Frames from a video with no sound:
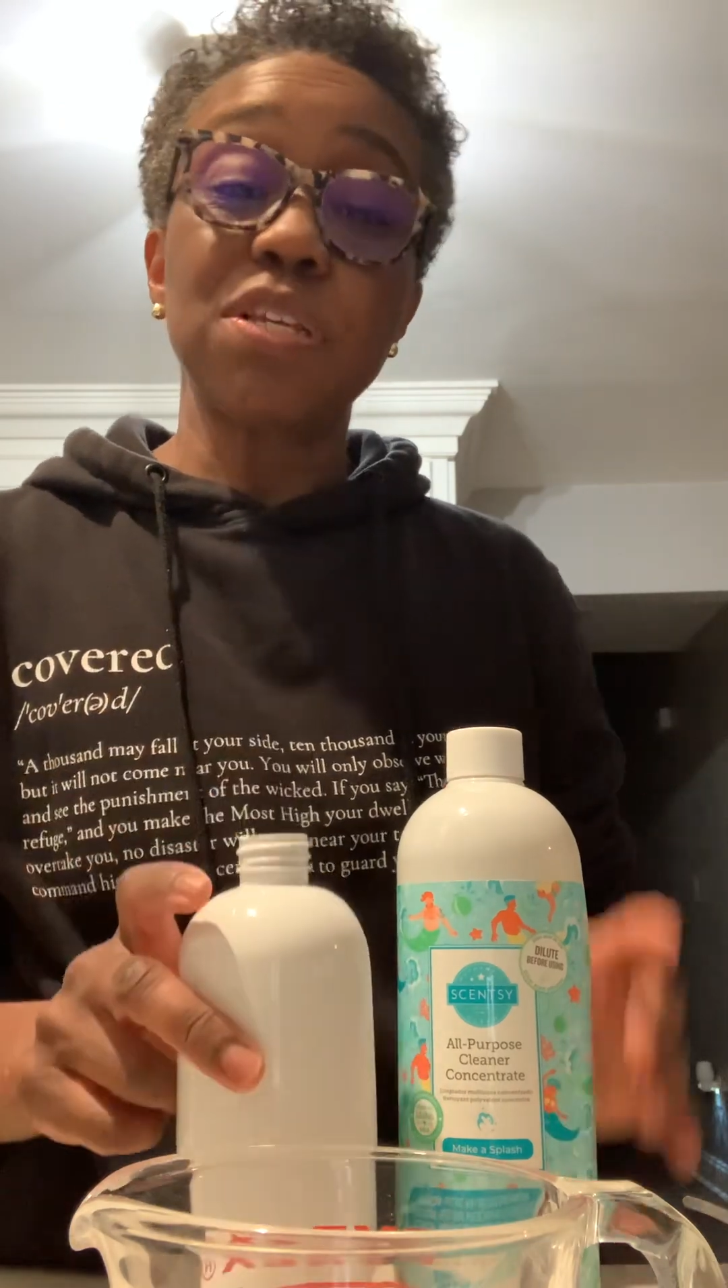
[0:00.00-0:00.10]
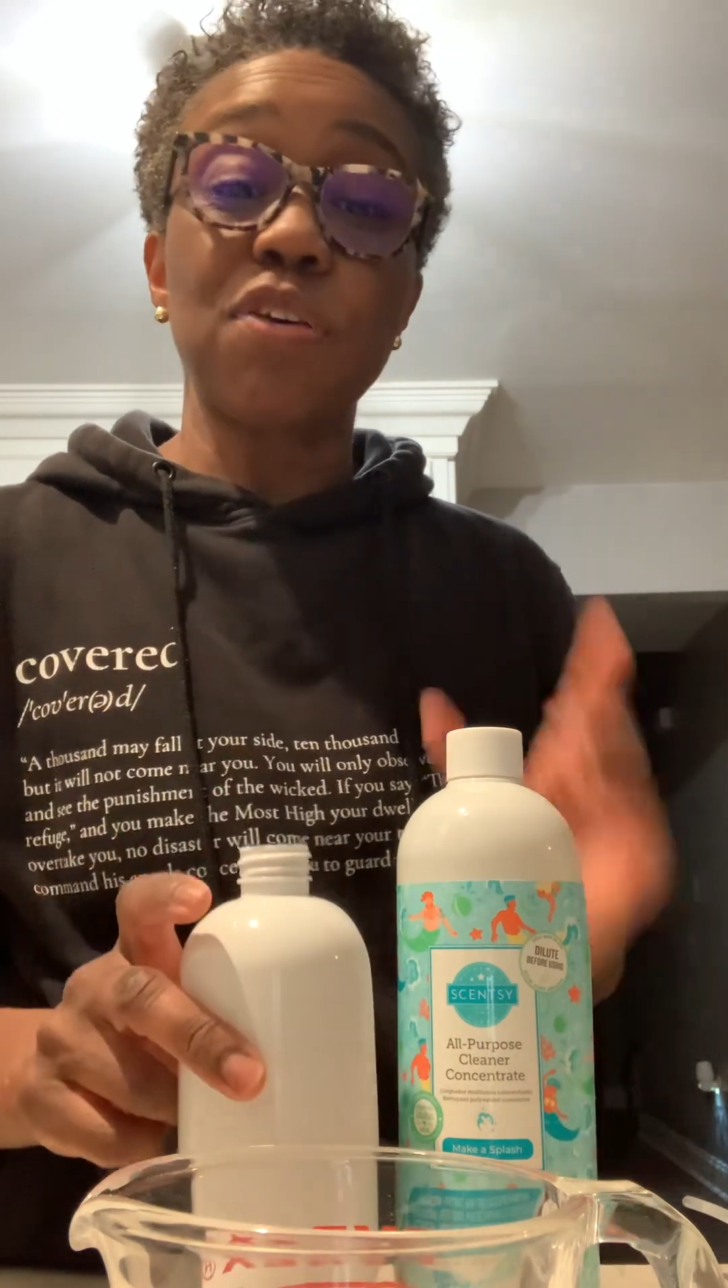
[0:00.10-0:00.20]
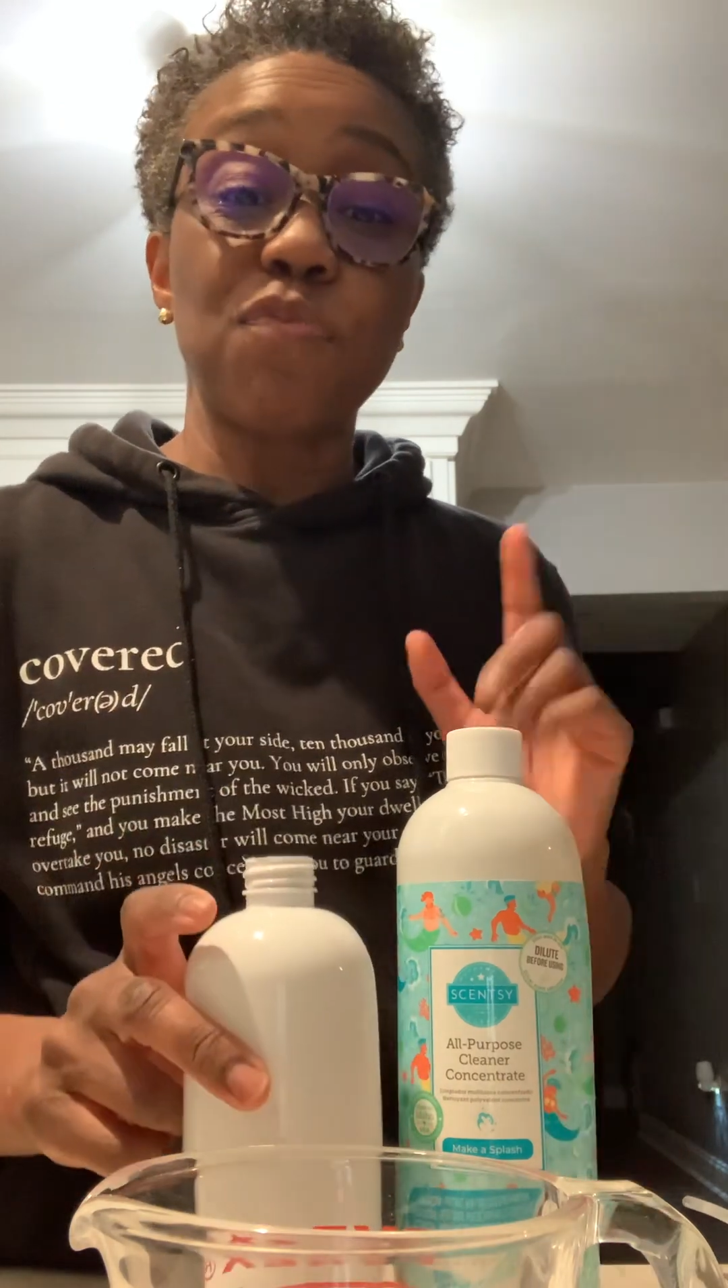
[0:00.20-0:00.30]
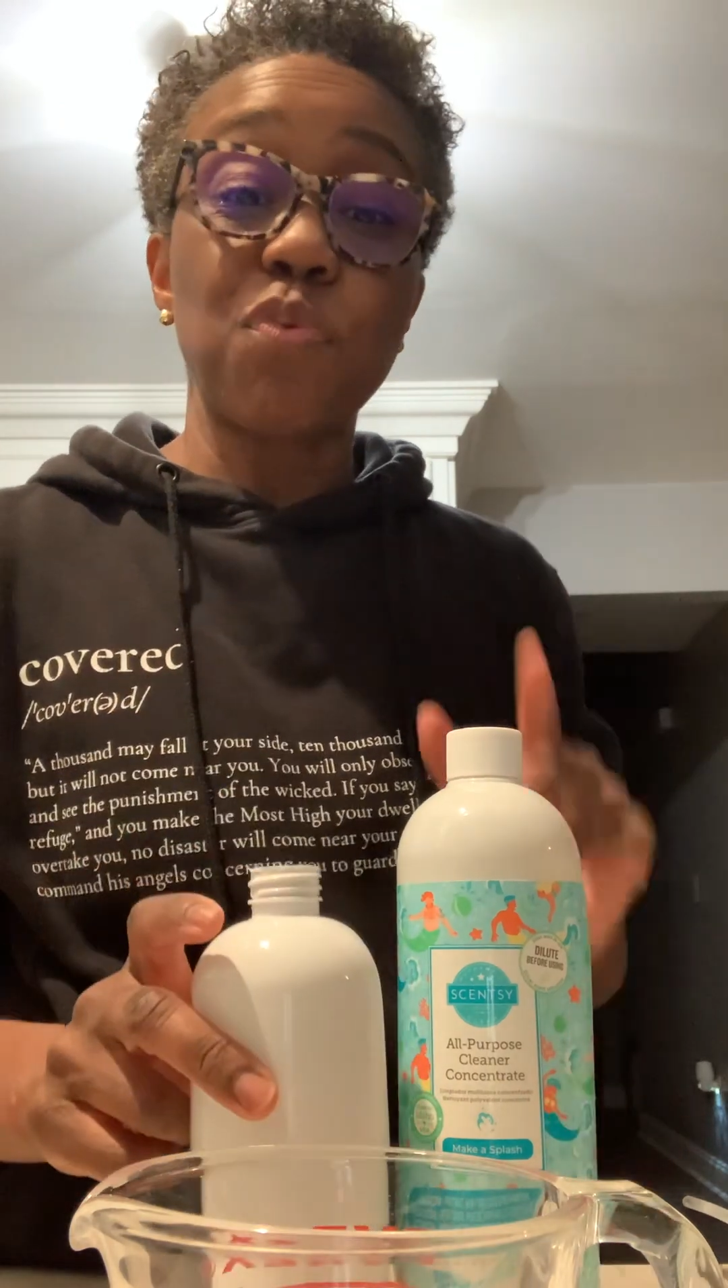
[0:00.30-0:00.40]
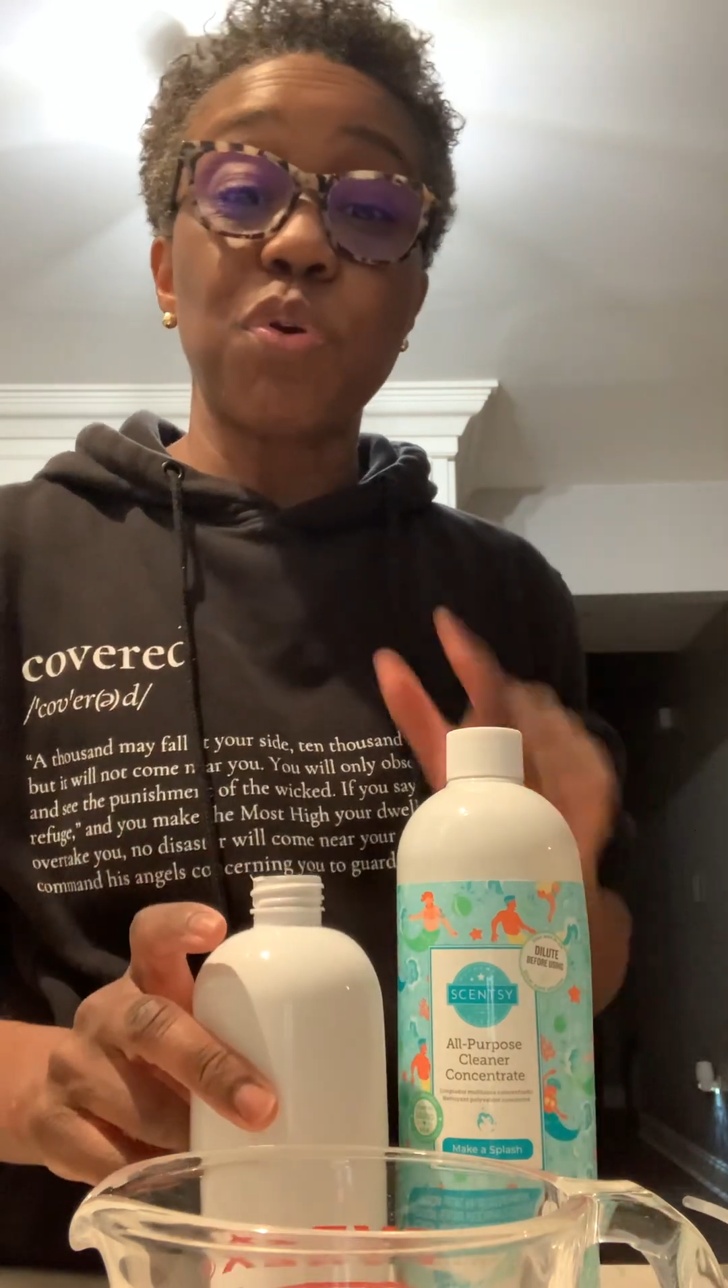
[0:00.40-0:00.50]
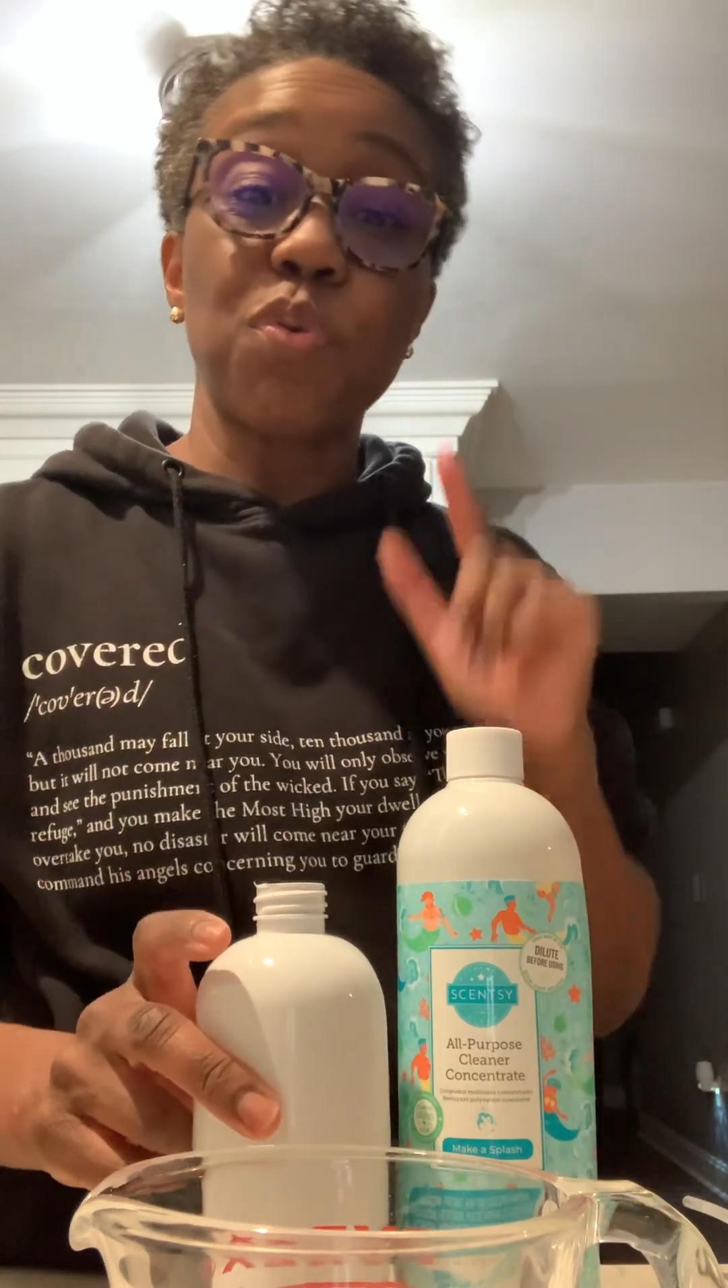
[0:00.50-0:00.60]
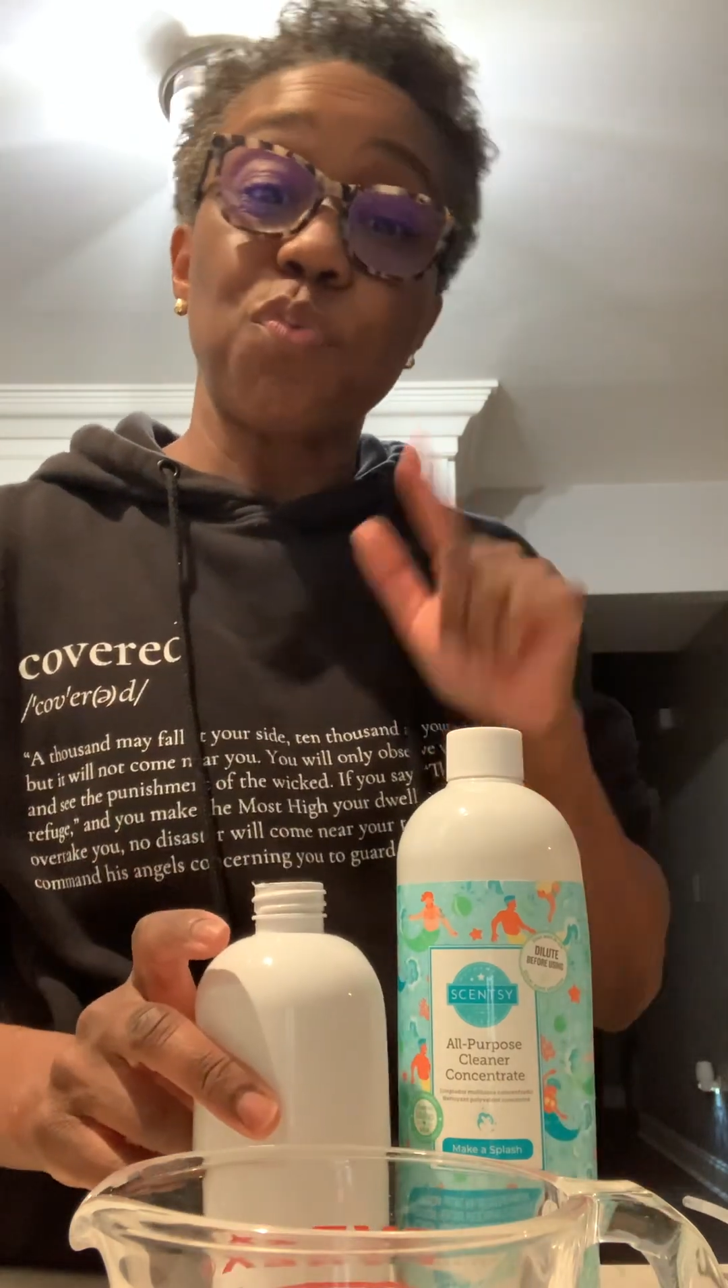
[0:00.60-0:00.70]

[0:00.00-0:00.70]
of water.